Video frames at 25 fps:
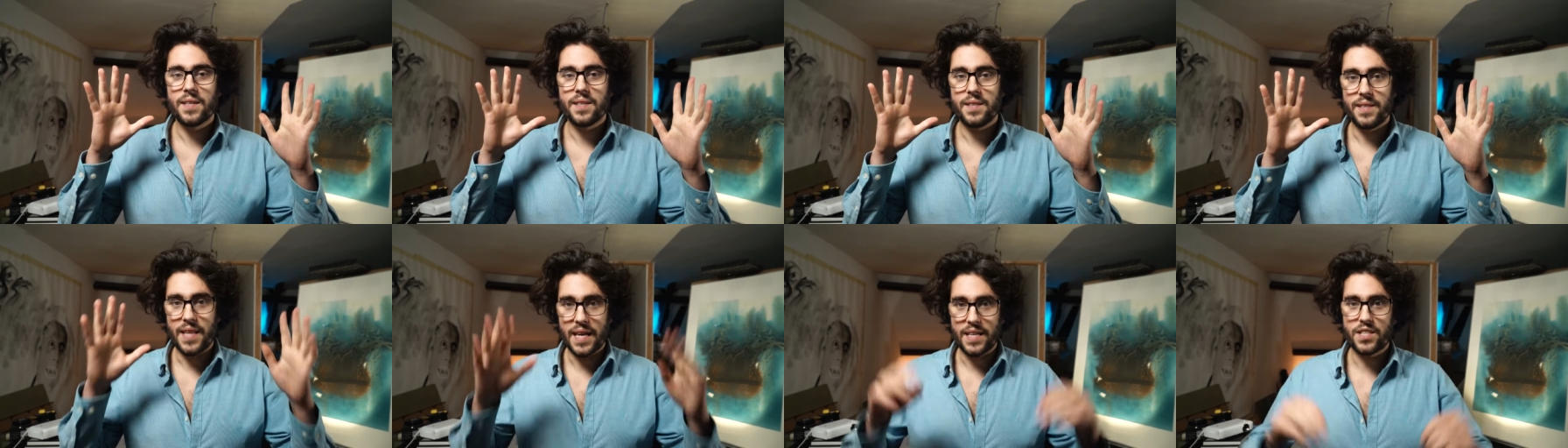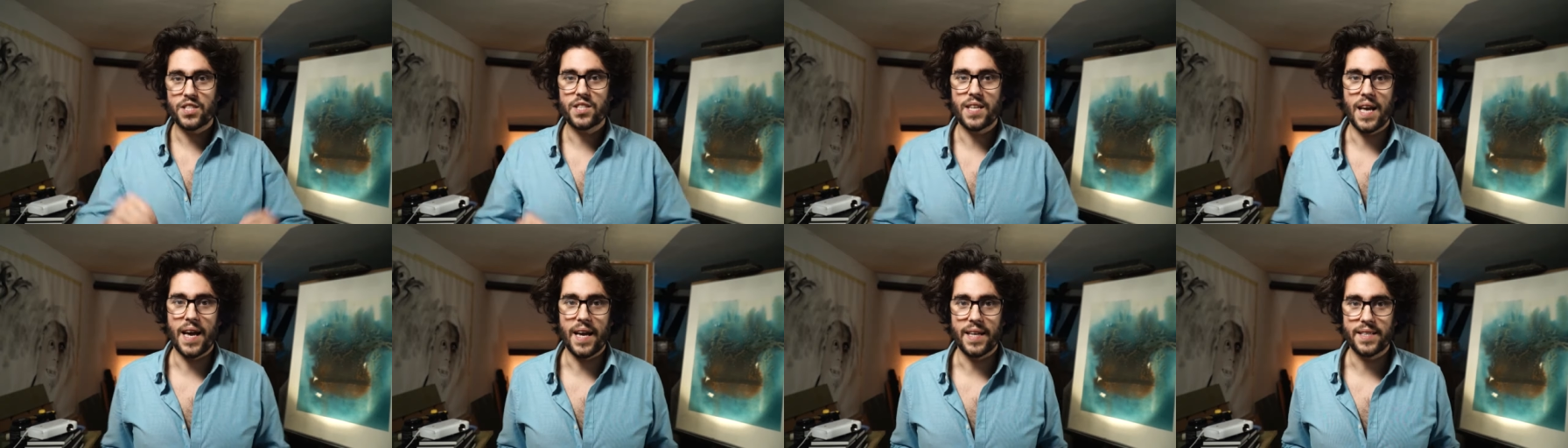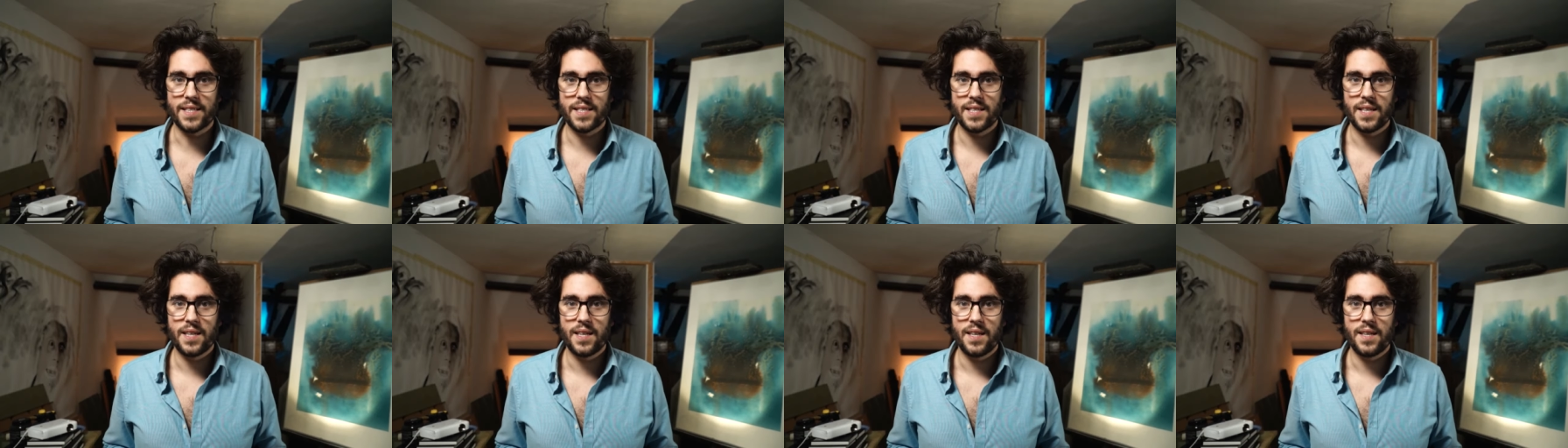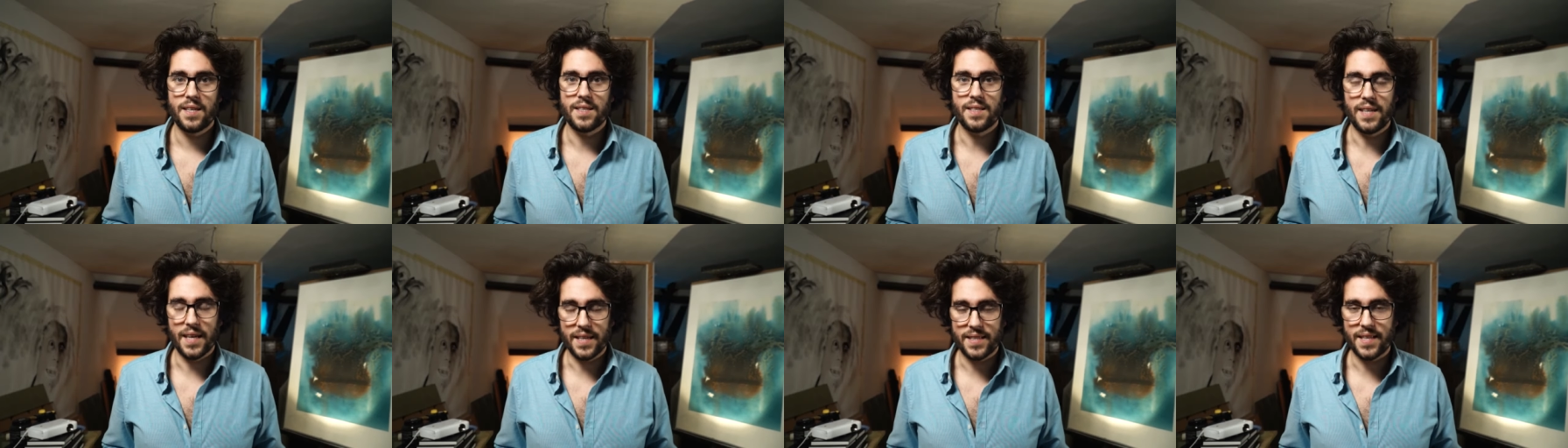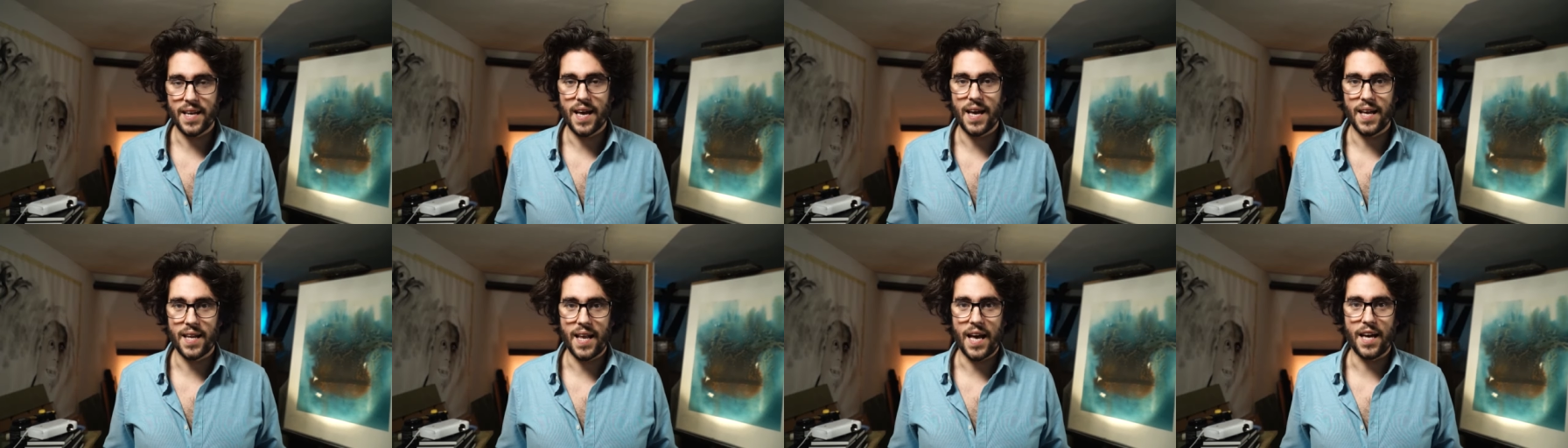That's that. Get
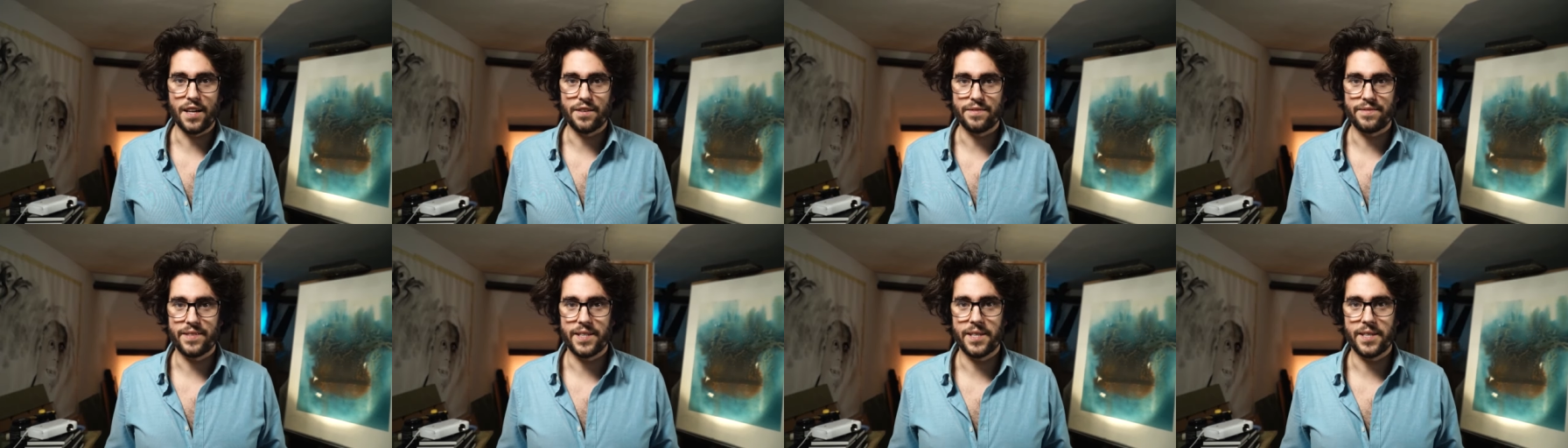the hell out of